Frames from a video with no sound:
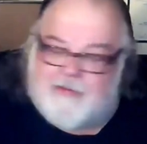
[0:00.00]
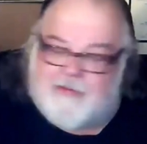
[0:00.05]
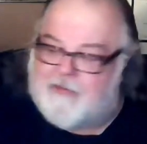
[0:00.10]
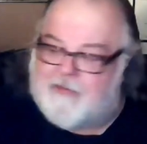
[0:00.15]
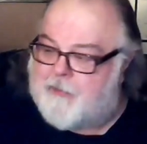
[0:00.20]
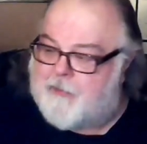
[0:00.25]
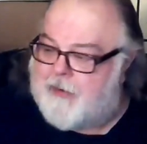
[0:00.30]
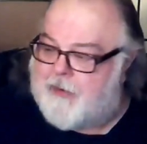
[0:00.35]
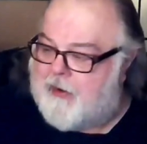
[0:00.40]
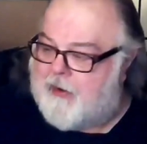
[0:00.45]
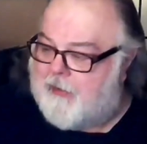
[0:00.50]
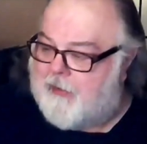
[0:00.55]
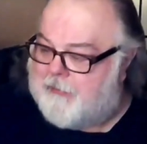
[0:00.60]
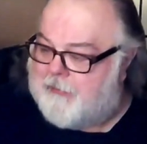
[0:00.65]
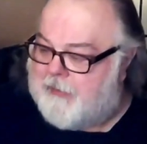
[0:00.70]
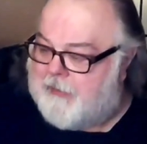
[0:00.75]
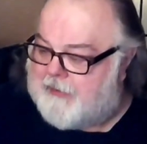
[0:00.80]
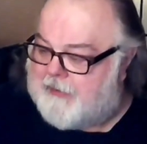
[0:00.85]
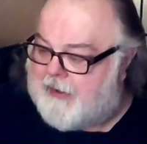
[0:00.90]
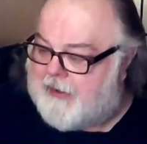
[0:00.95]
this is a pretty
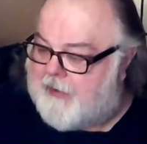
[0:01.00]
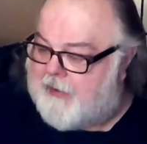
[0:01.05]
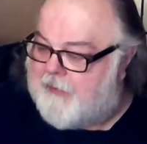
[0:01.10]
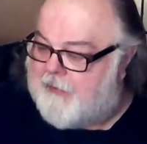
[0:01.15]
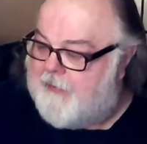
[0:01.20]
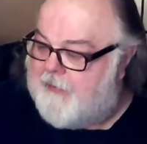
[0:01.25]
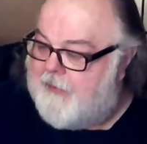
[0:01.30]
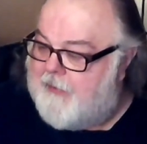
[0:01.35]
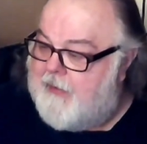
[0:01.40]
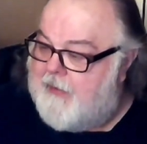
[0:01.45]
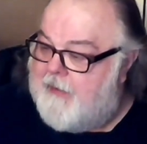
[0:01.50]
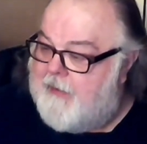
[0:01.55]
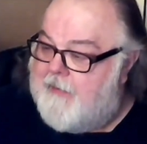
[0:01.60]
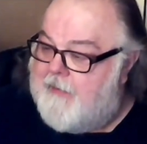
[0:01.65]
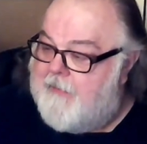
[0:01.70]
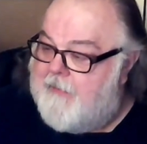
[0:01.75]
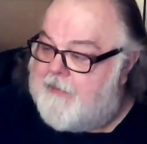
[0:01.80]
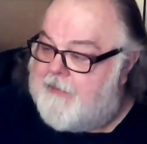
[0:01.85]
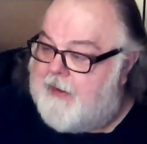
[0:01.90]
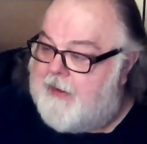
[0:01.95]
old book now.
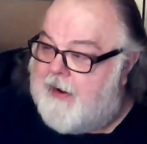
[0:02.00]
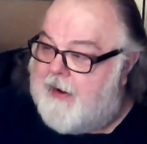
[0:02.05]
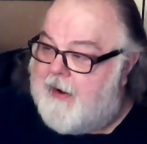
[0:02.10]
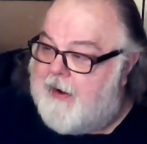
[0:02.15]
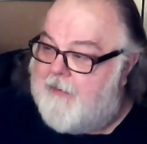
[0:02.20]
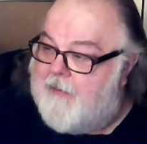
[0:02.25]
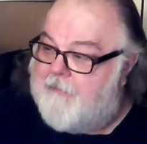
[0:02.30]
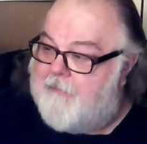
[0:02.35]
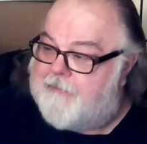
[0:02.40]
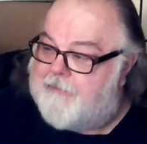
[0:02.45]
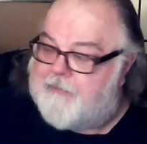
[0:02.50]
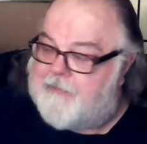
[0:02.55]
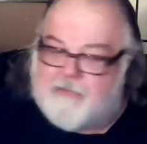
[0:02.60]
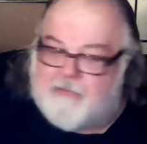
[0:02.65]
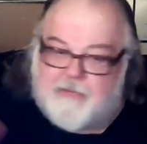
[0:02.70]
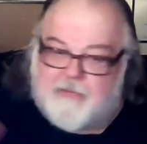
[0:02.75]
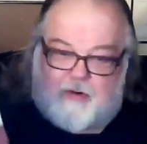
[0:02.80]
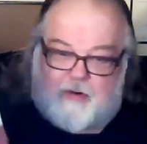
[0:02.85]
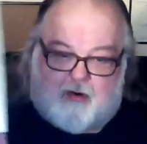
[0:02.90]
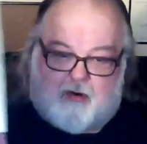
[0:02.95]
Um,
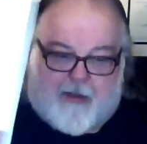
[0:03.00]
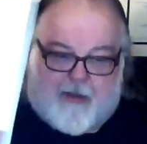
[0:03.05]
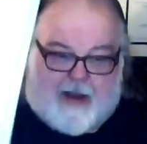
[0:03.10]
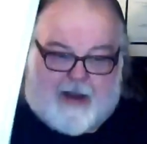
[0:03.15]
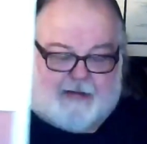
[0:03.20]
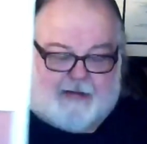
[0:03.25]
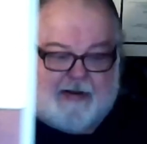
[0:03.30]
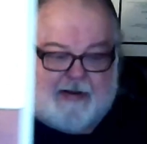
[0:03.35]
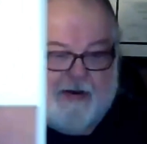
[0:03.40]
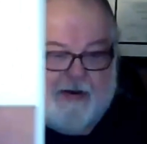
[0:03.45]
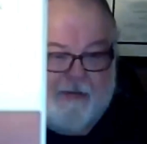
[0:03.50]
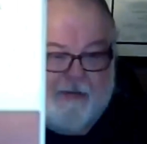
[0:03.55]
grammatically